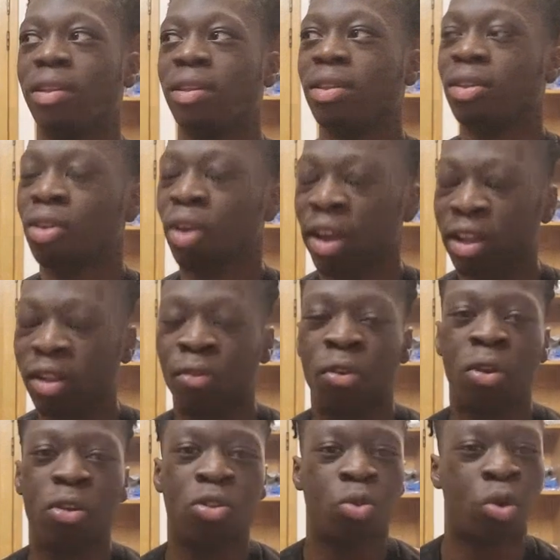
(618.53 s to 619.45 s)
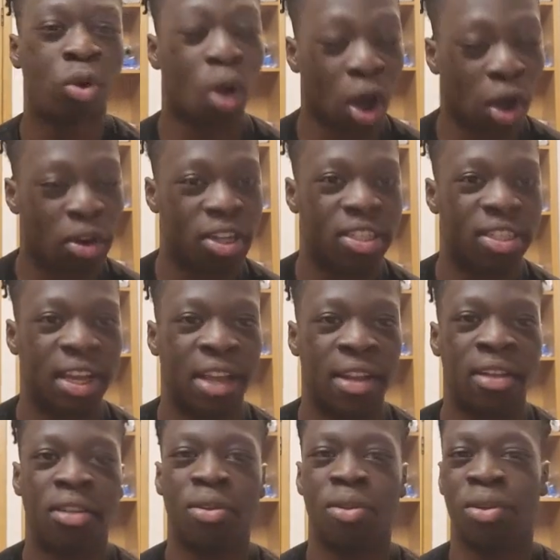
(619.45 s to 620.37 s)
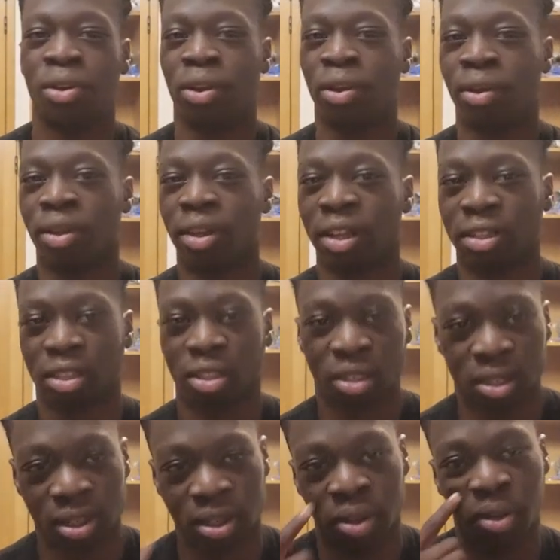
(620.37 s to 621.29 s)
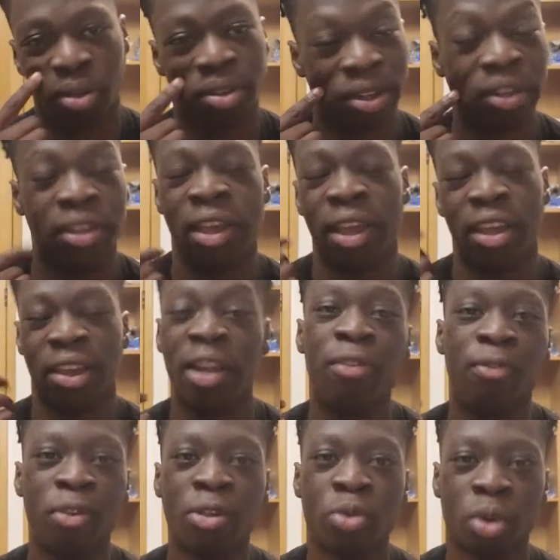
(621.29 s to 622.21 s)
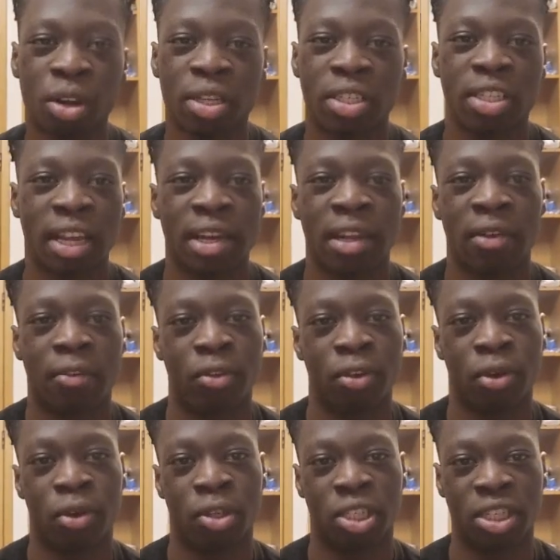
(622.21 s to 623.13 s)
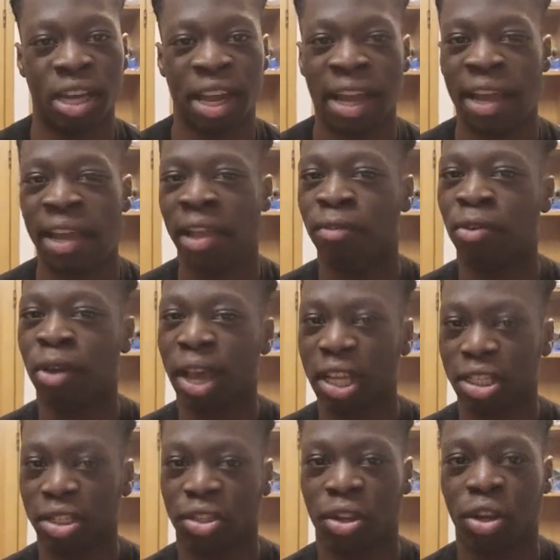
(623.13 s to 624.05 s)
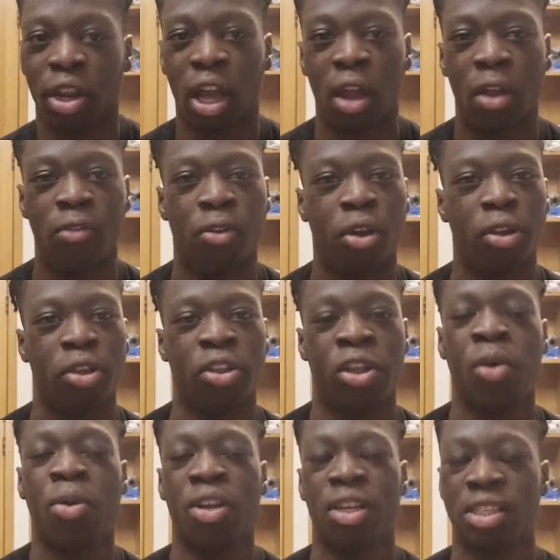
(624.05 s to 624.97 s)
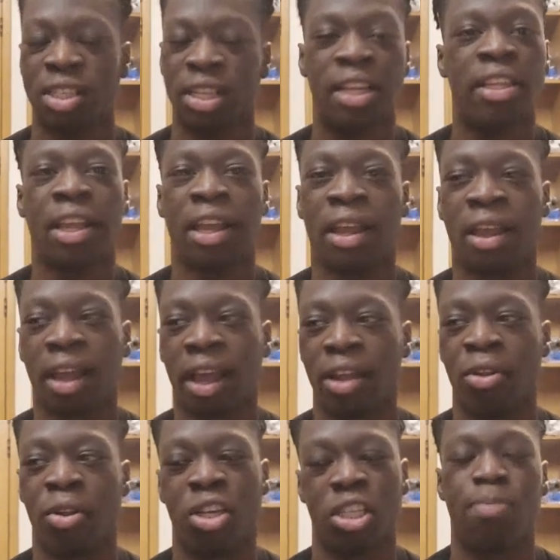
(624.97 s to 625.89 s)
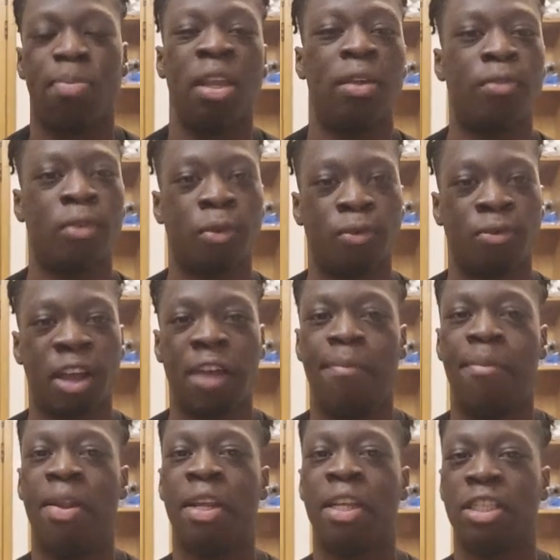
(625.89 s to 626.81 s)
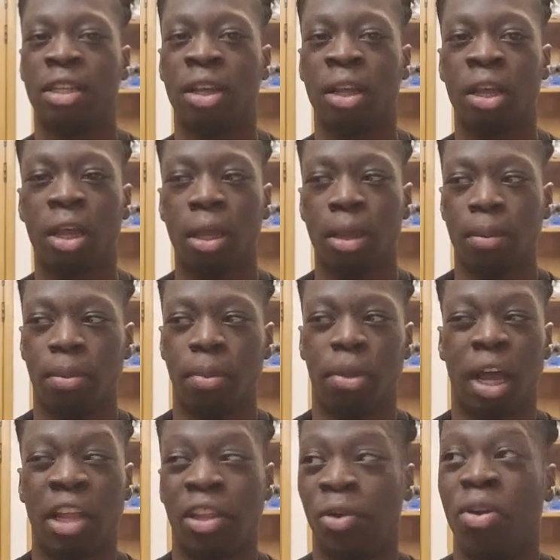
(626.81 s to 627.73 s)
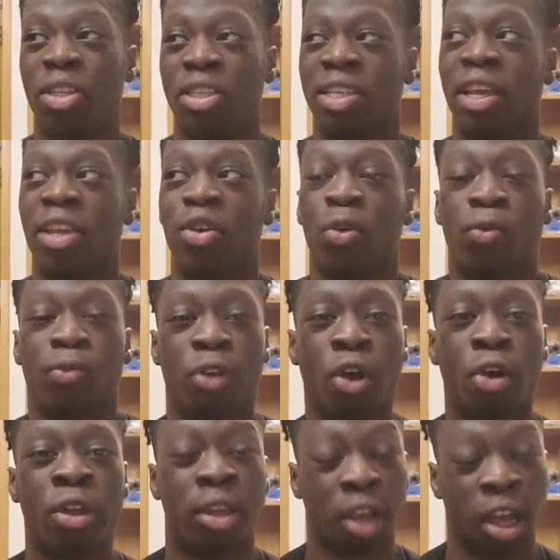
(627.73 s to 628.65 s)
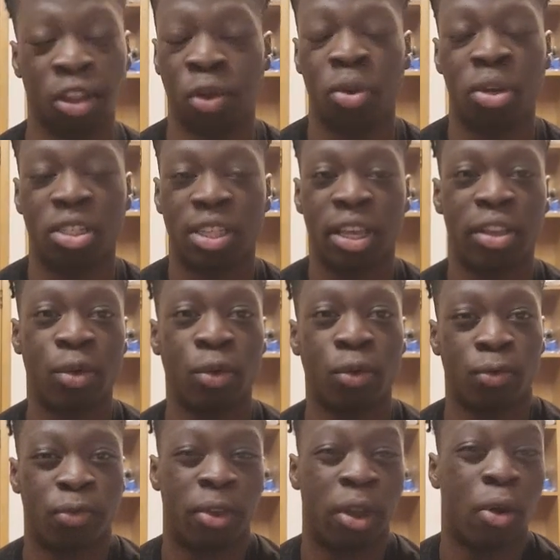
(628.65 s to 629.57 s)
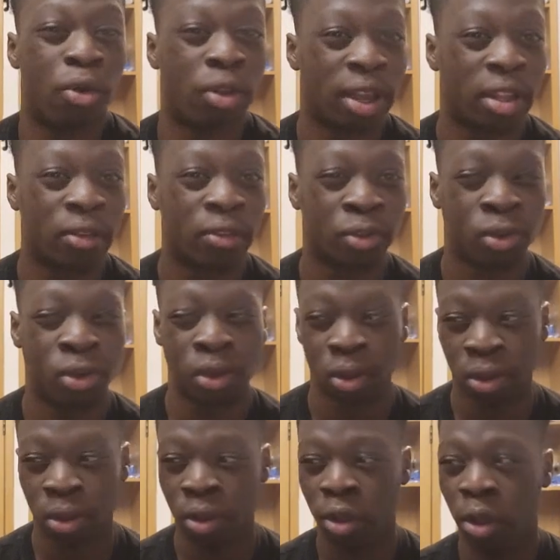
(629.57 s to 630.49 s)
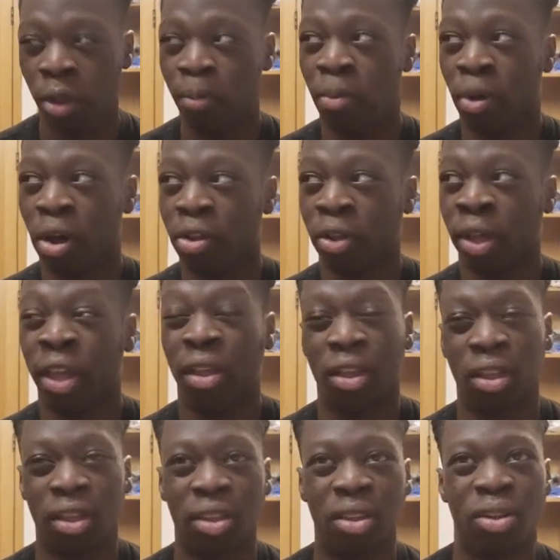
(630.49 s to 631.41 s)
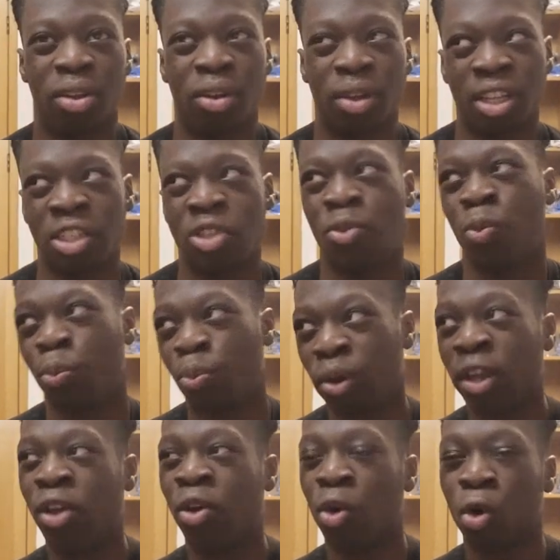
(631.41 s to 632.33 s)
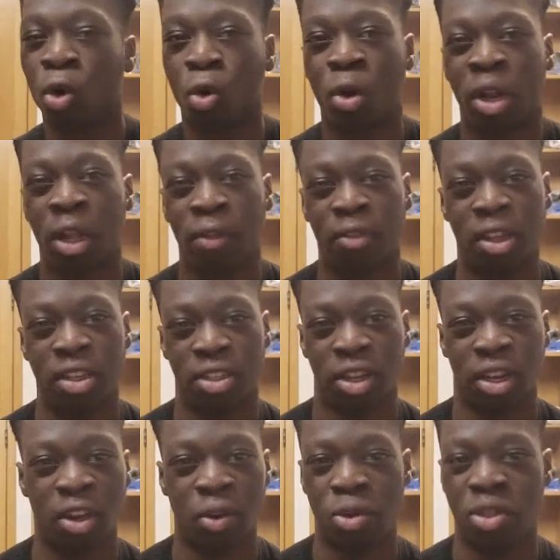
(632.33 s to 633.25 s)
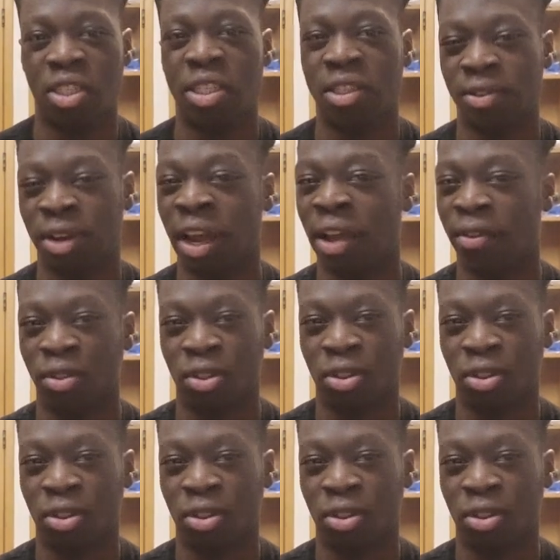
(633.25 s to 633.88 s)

your interviewers will understand, you know, it's, you know, yeah, your interviewers will understand if you're shy, if you're hesitant, however, you don't want to sit there and not speak for 5 minutes. I don't want to say you'll fail, I don't want to say you'll fail your interview, but you know, it's pretty awkward if there's a little, like,